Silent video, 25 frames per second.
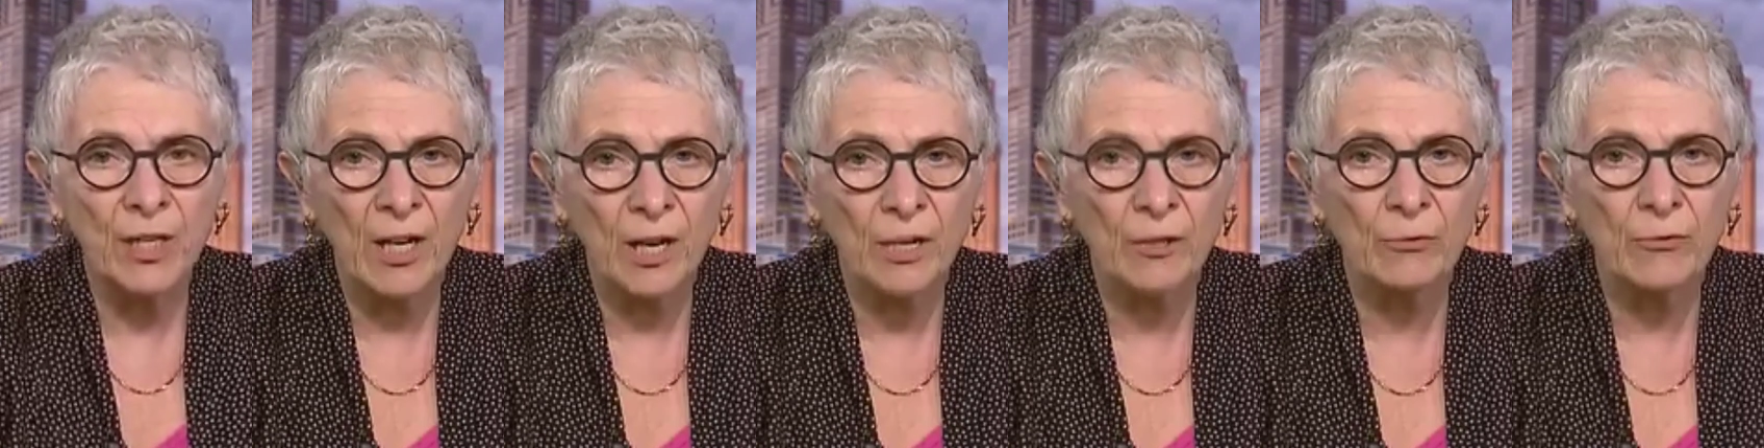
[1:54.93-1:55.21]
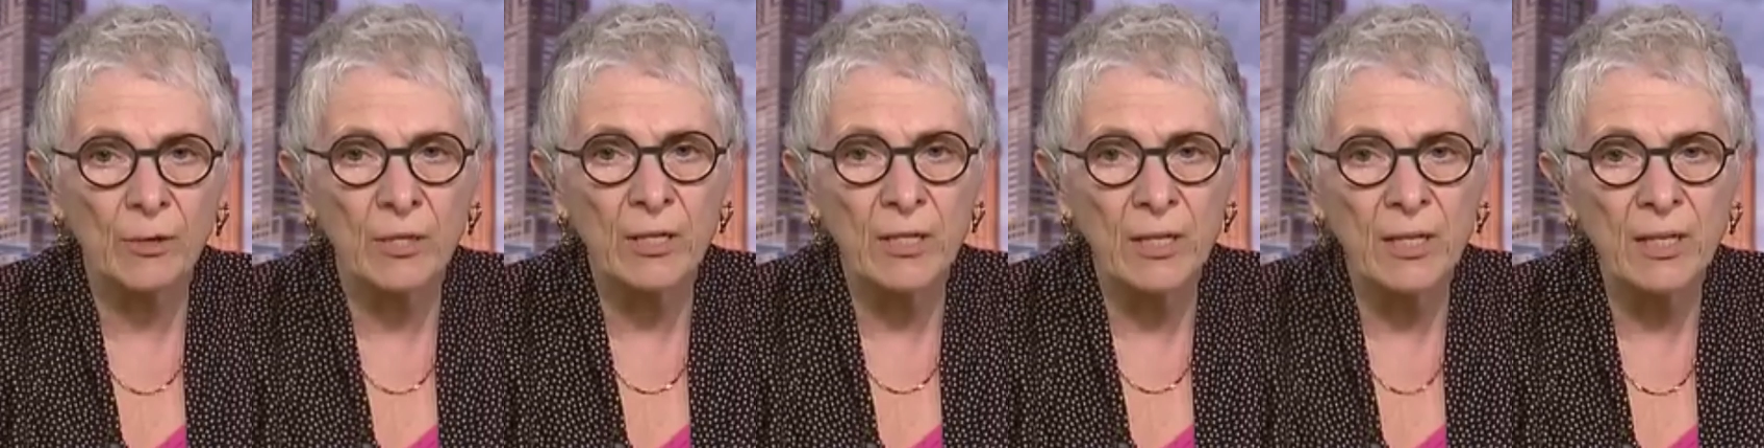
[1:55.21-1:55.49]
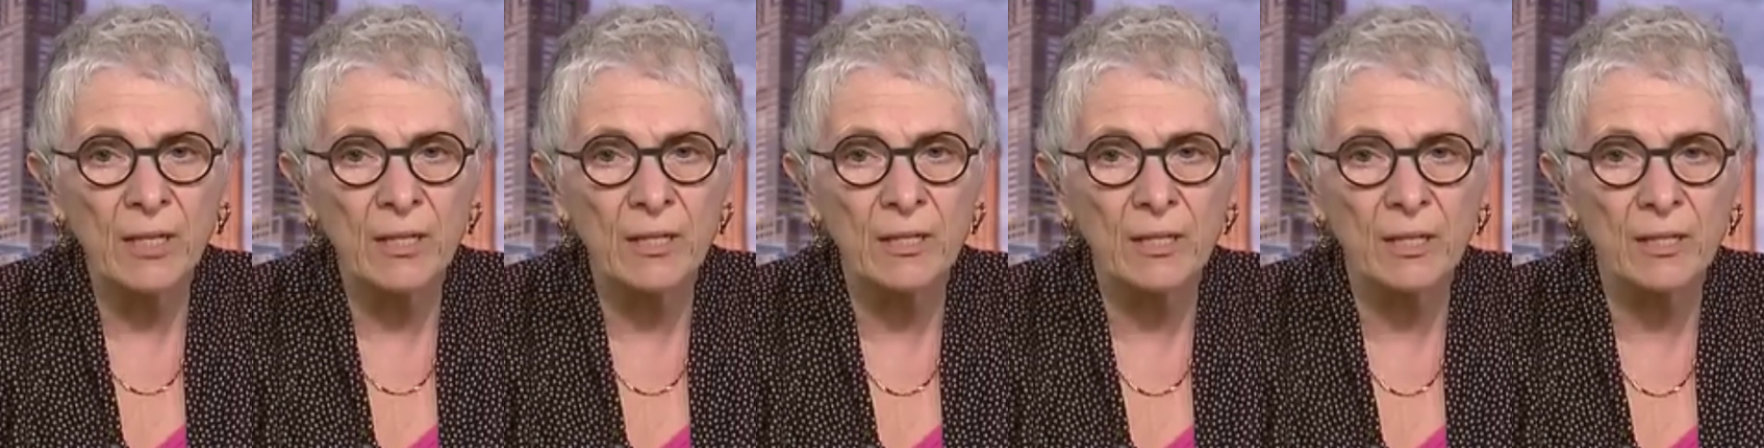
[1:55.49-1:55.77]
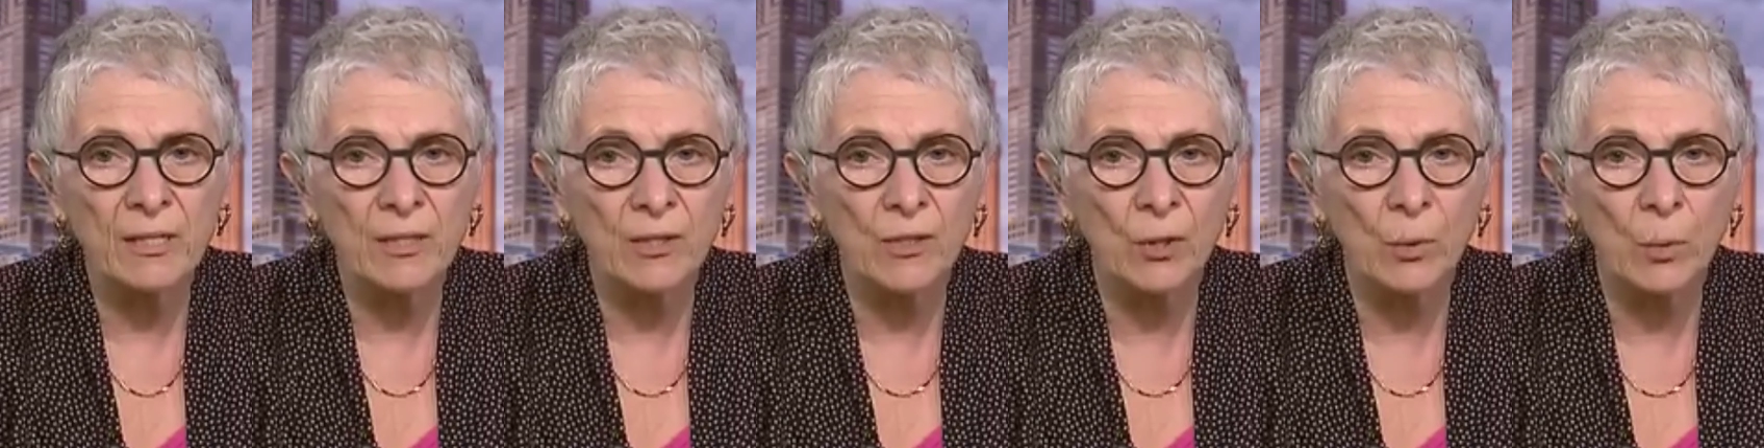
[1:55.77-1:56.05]
100 years
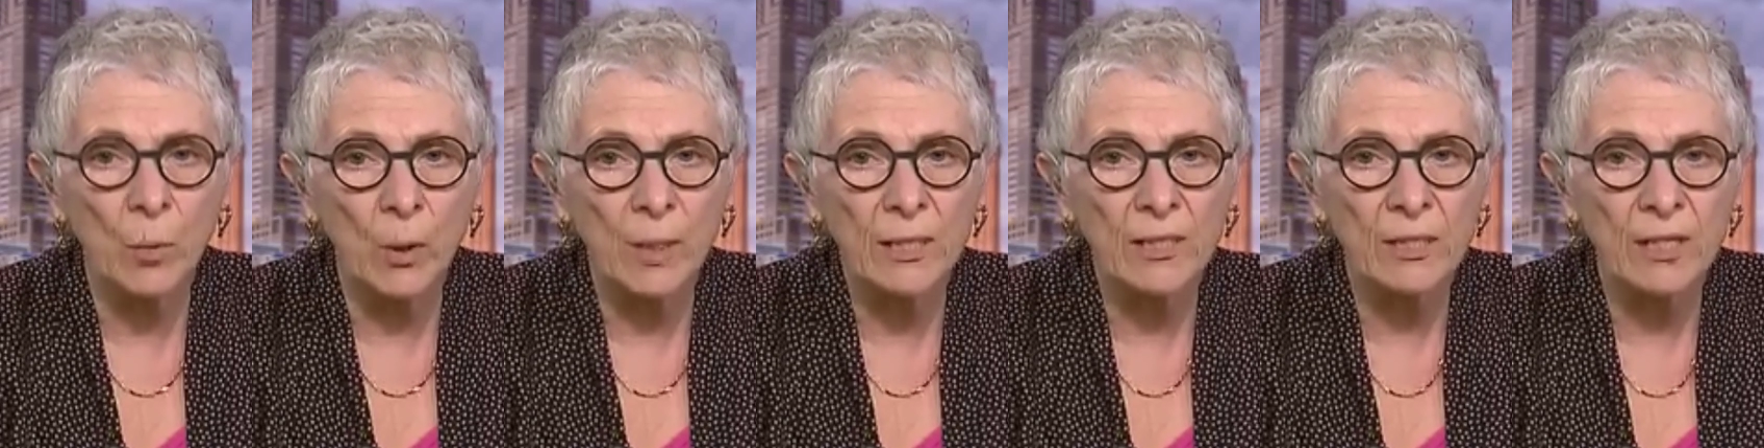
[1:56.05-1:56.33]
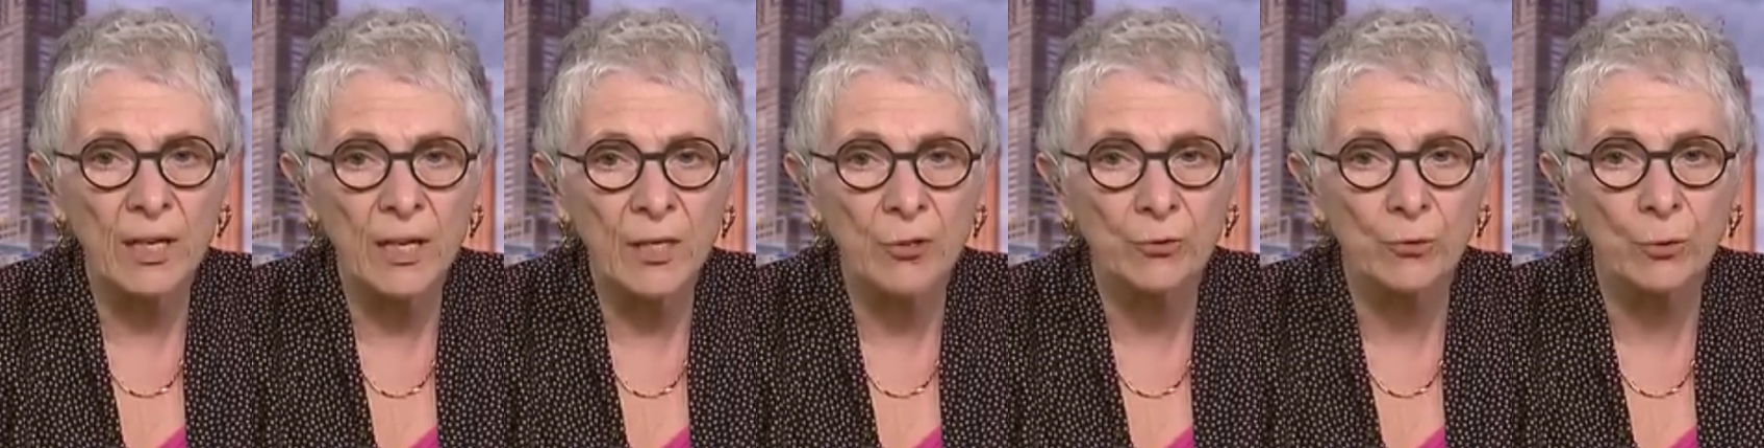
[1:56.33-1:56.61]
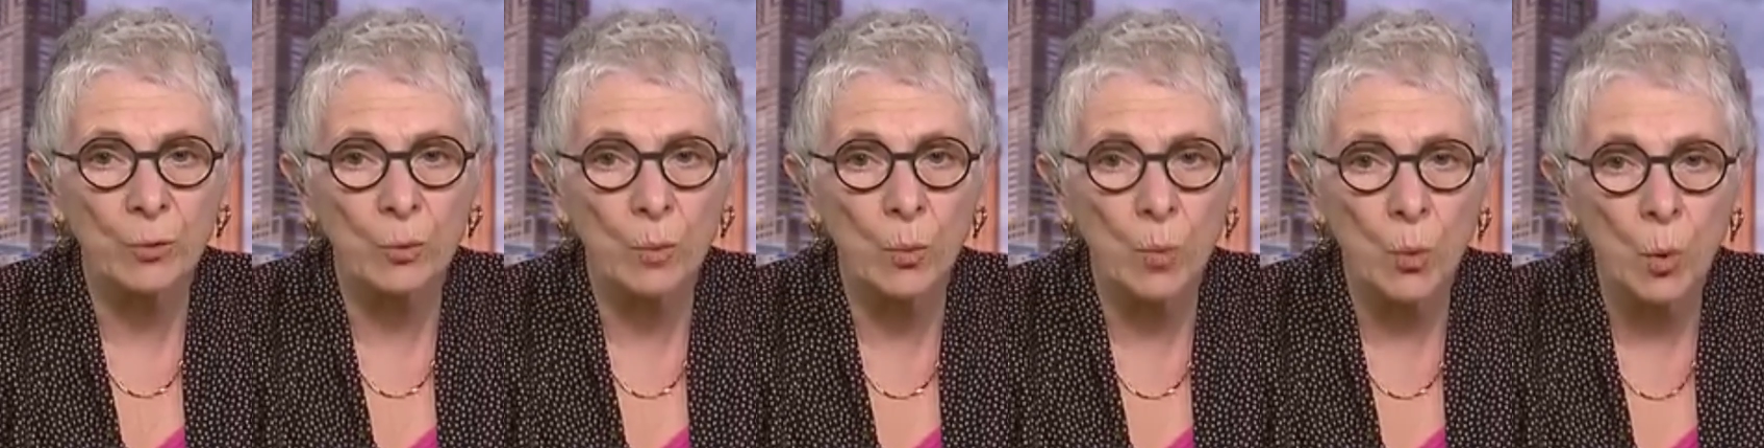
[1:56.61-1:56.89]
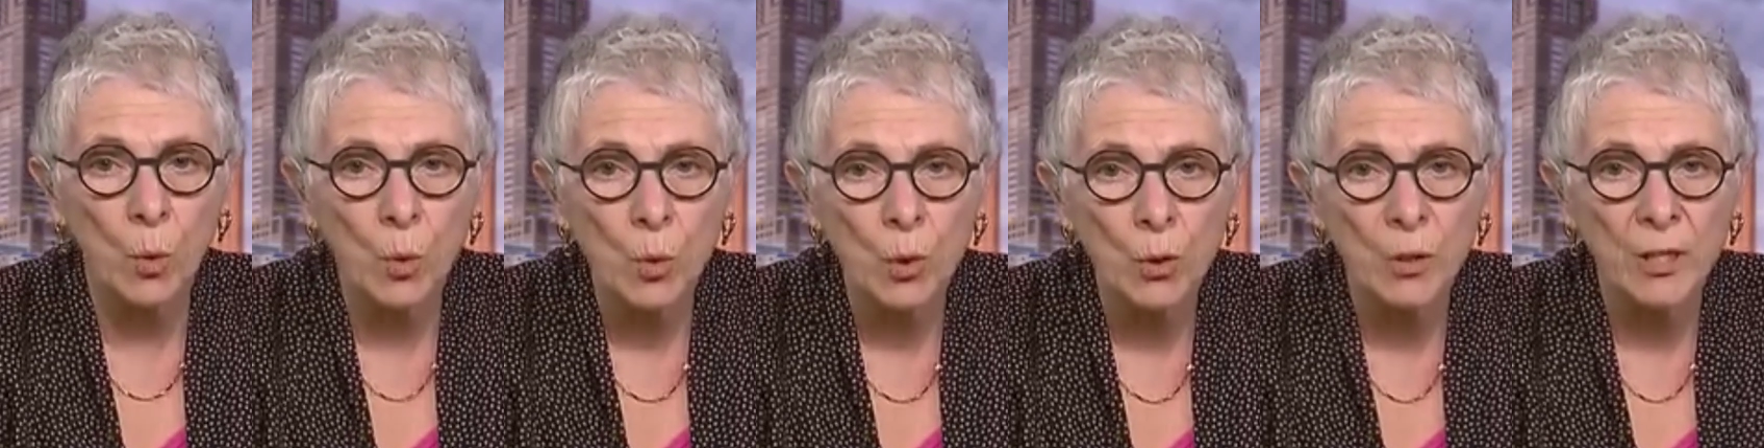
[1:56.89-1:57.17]
is that the West has
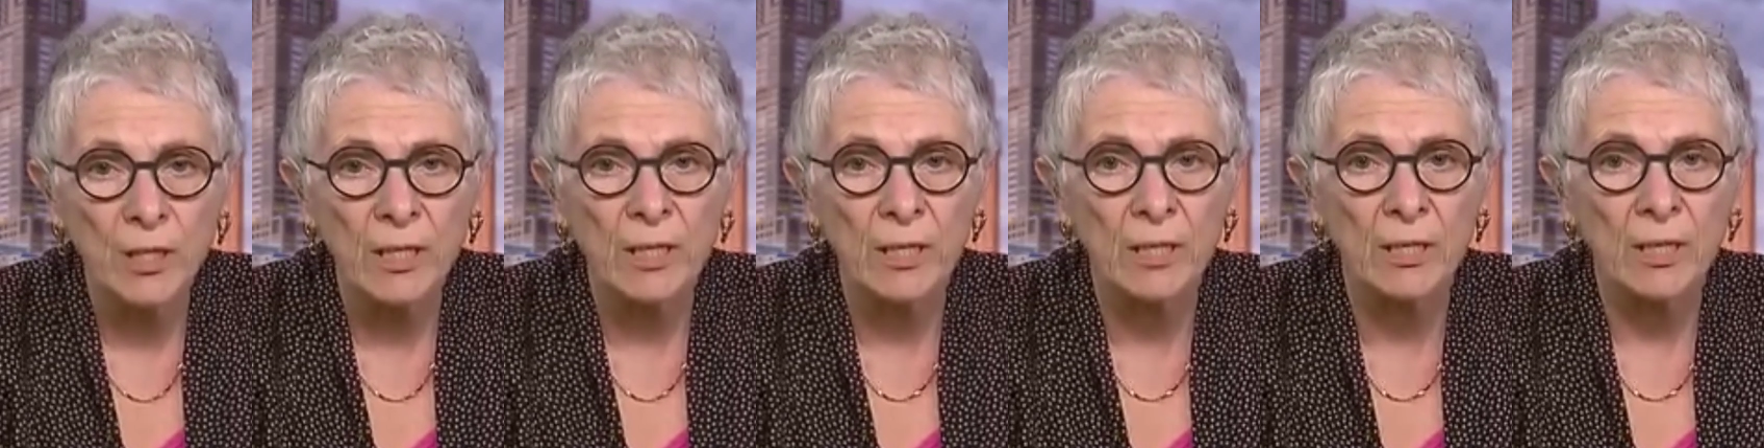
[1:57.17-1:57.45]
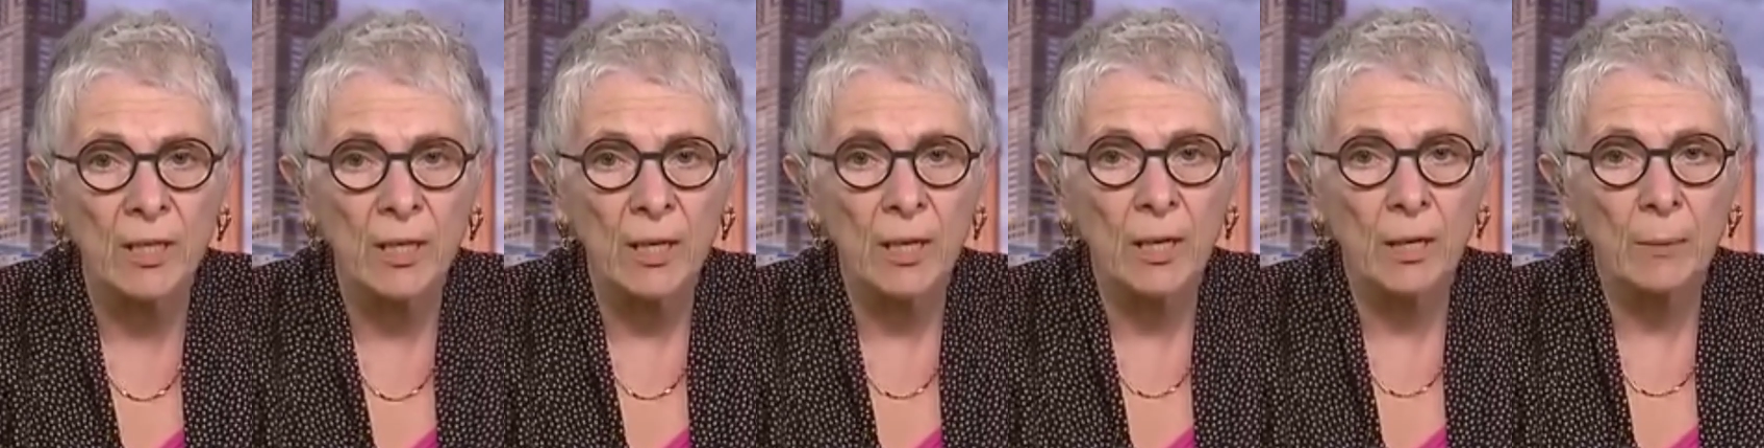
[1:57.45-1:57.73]
rewarded